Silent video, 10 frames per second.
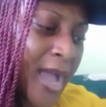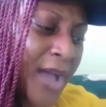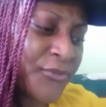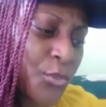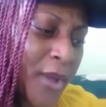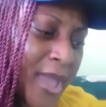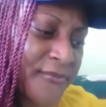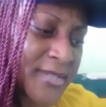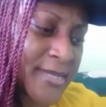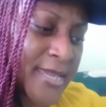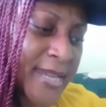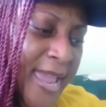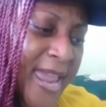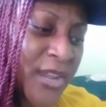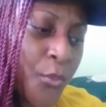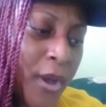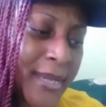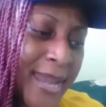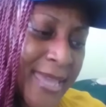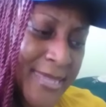Have you ever seen
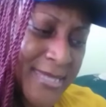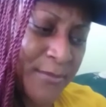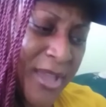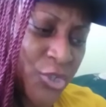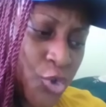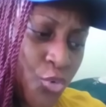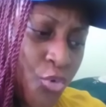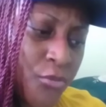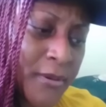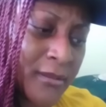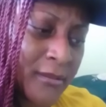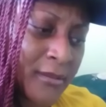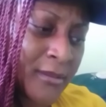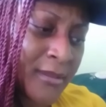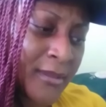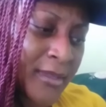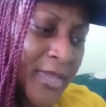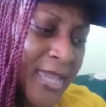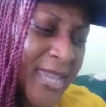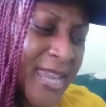anyone like this man, Job?
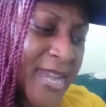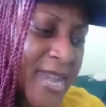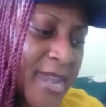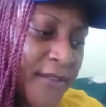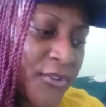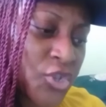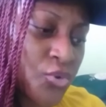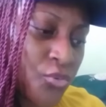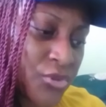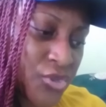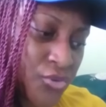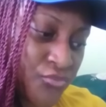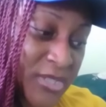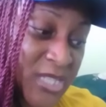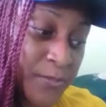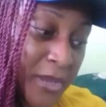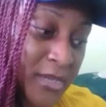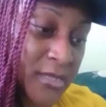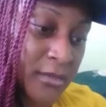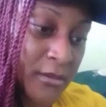He never shows
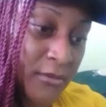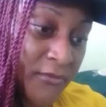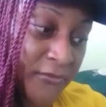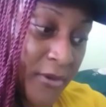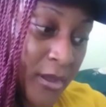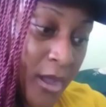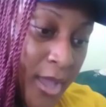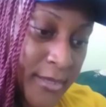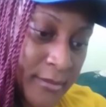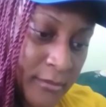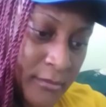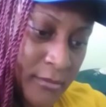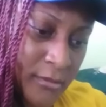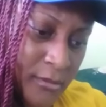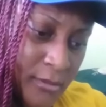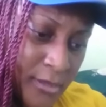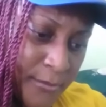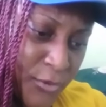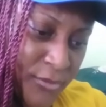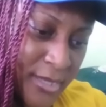respect for God.
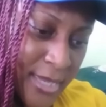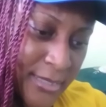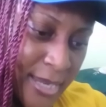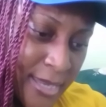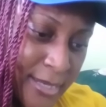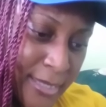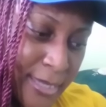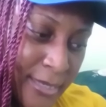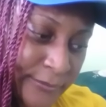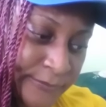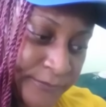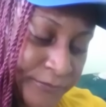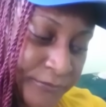Let me read that line again.